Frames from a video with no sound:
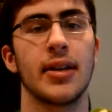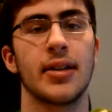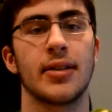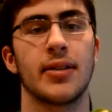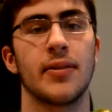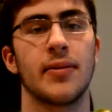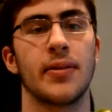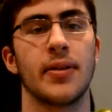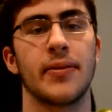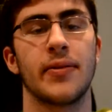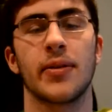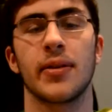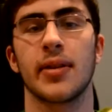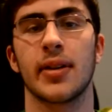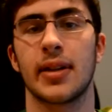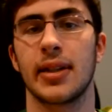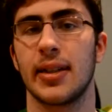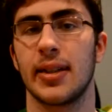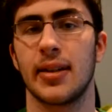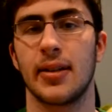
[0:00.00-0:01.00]
So if we're
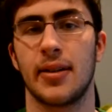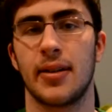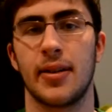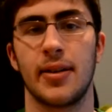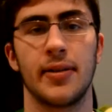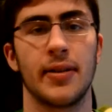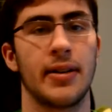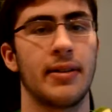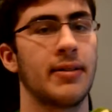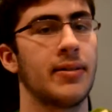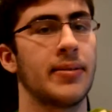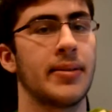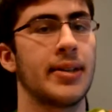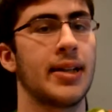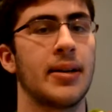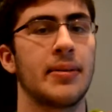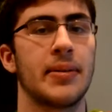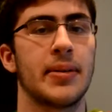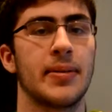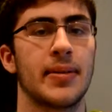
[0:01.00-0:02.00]
looking down a hallway, we might
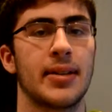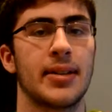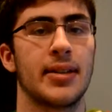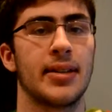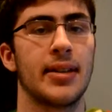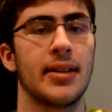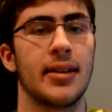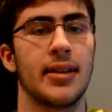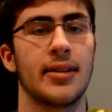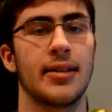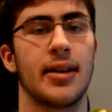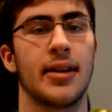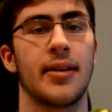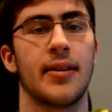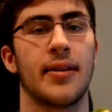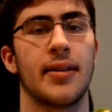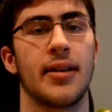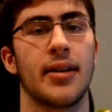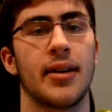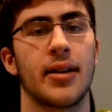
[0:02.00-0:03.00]
not be able to see the entire
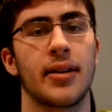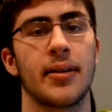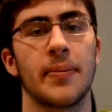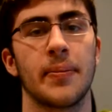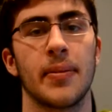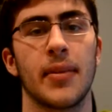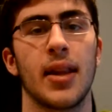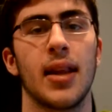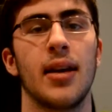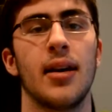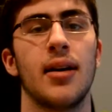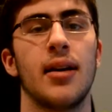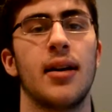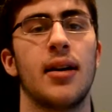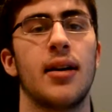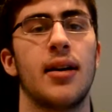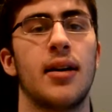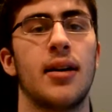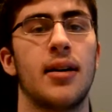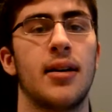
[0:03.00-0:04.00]
thing.
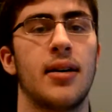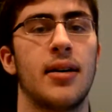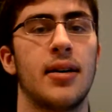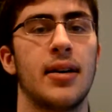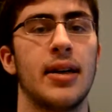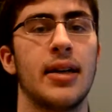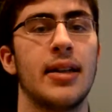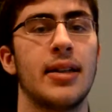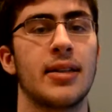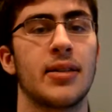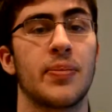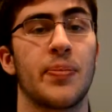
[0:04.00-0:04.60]
It is